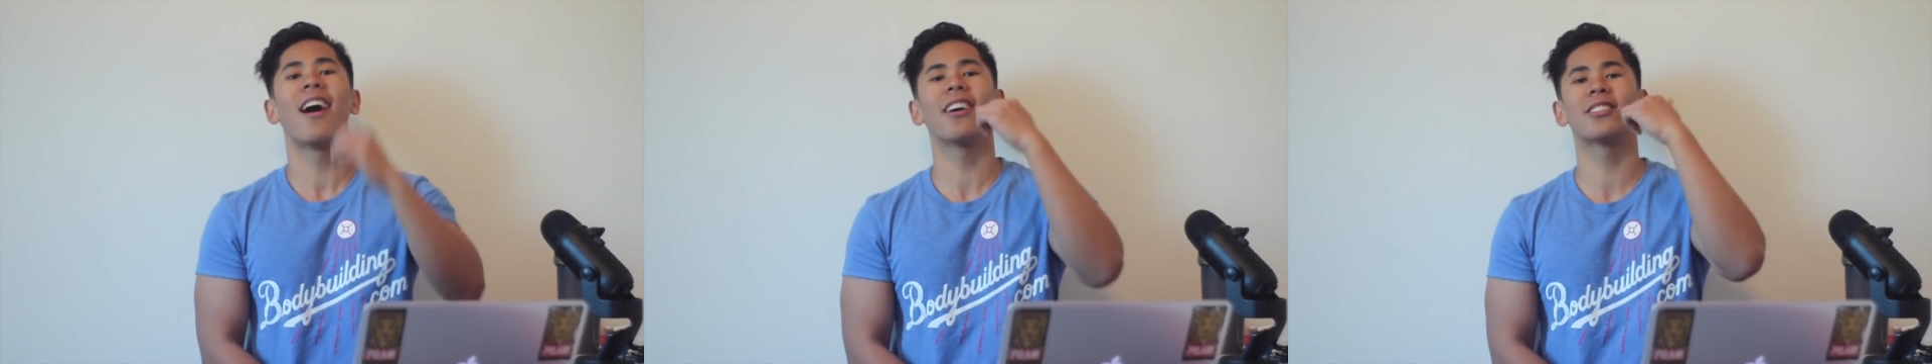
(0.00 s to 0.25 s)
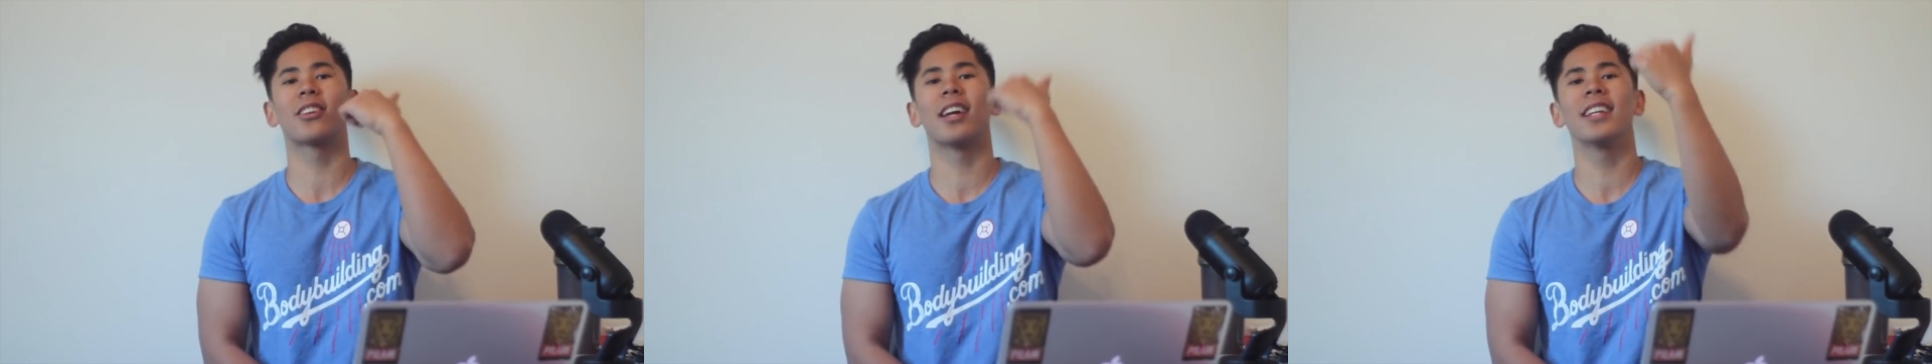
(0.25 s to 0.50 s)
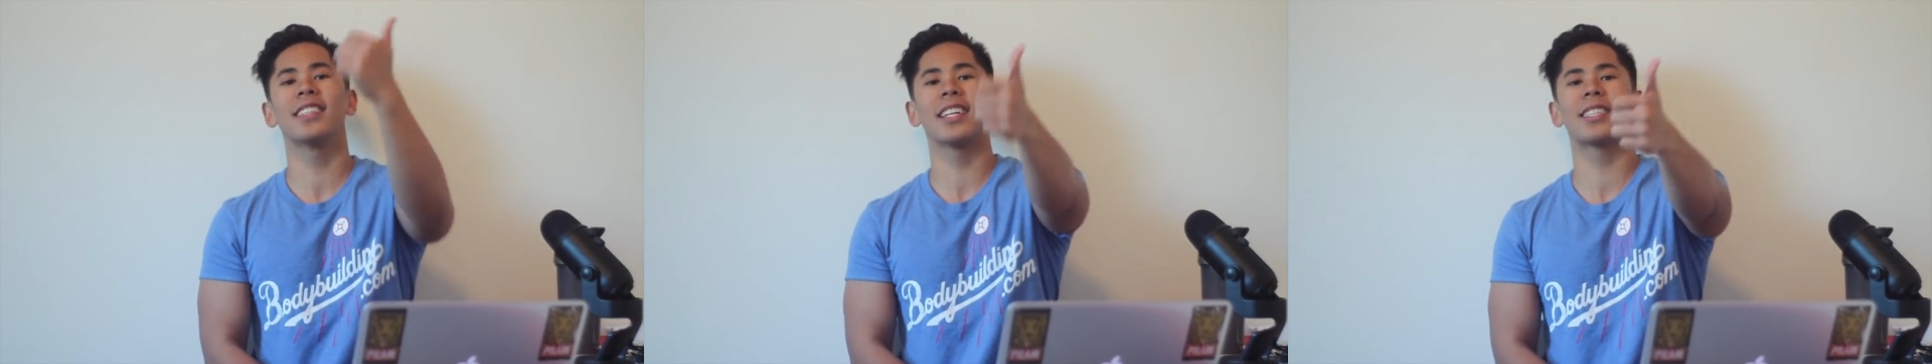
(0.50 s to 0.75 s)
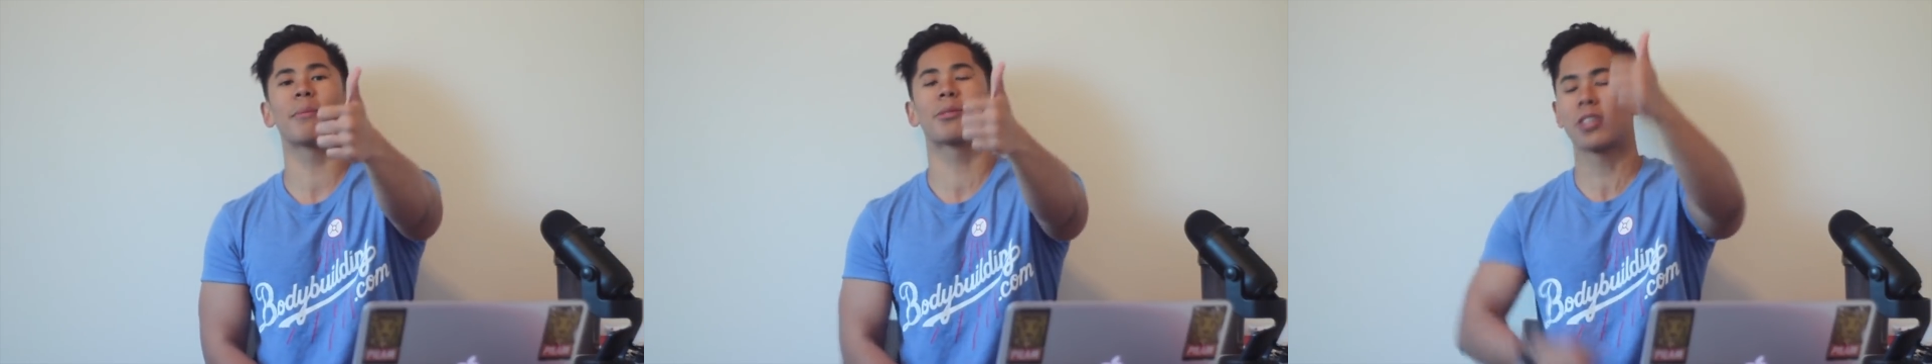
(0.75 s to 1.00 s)
Also, hit
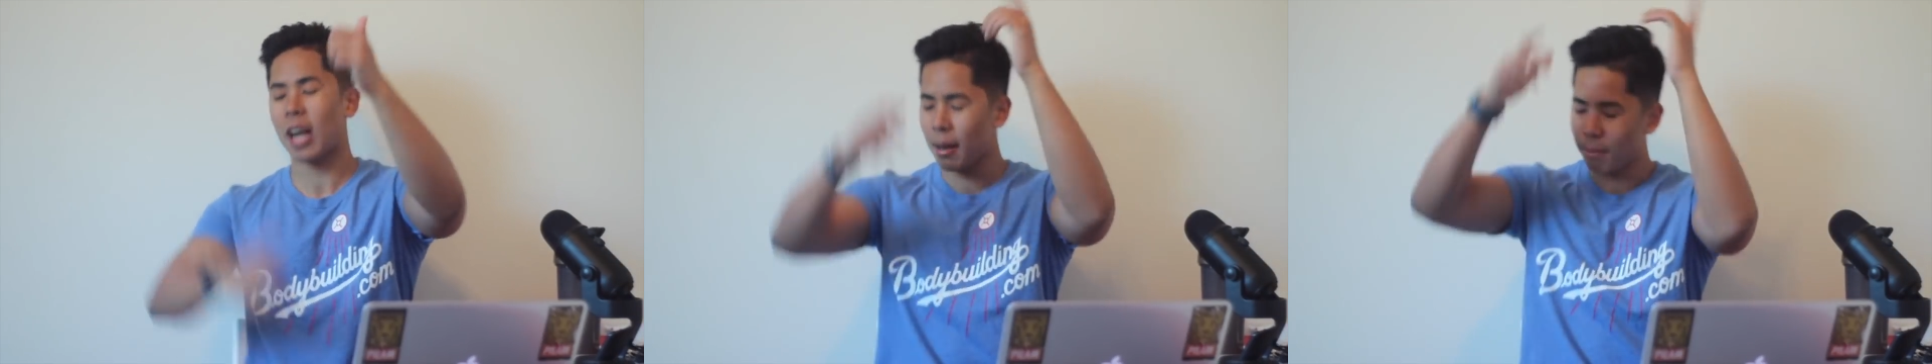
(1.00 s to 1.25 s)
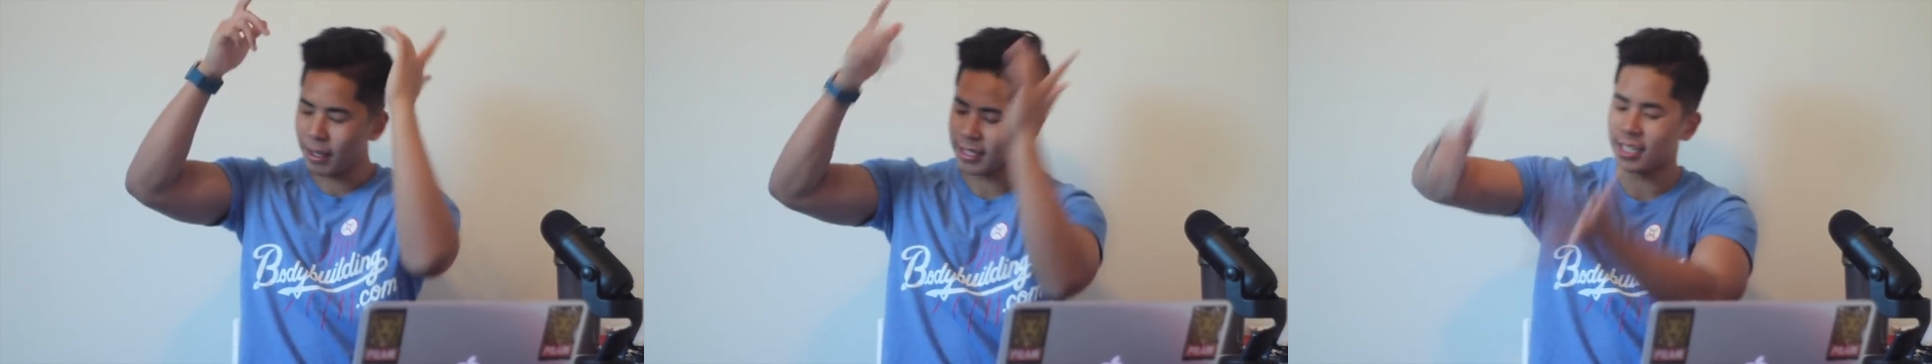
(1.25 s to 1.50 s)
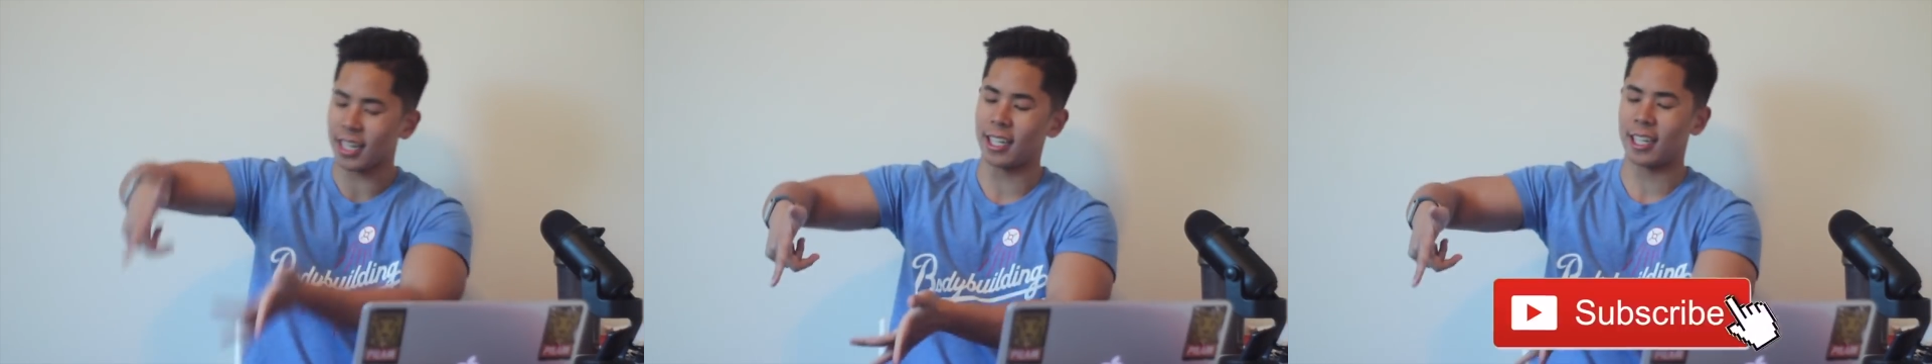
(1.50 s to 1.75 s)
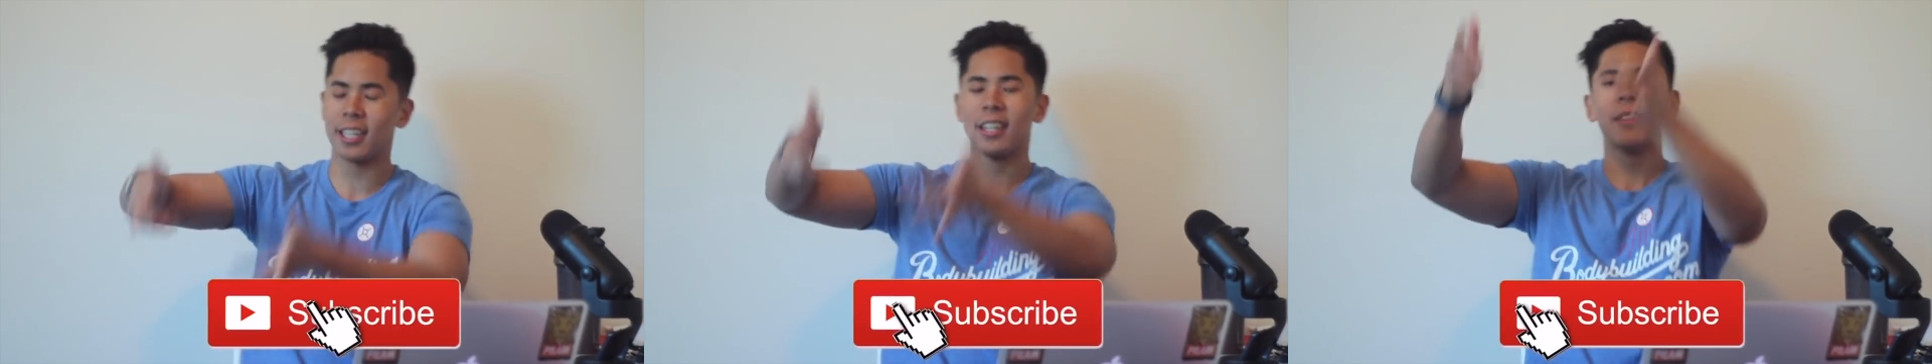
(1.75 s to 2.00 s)
that subscribe
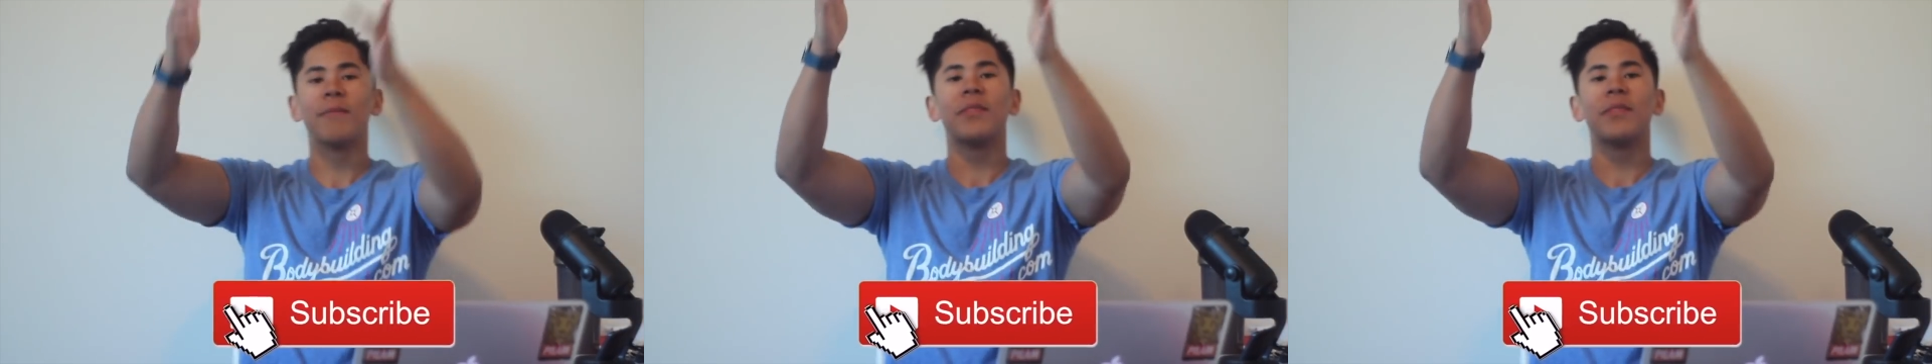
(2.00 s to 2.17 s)
button.